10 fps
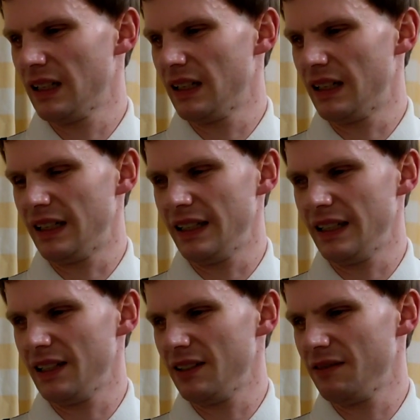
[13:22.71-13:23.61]
And
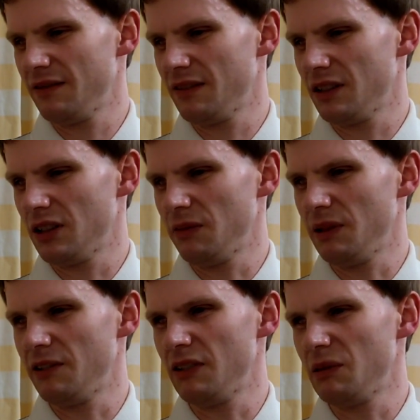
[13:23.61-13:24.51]
then coming
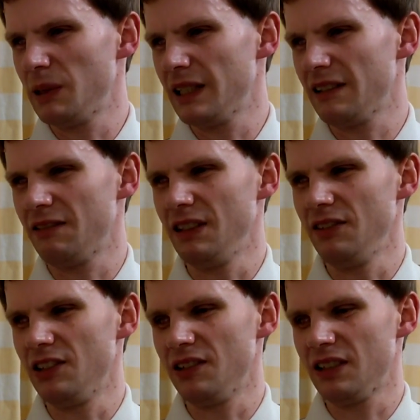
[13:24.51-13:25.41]
further back, we've
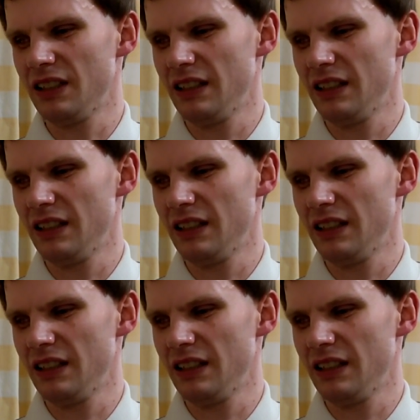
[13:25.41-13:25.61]
got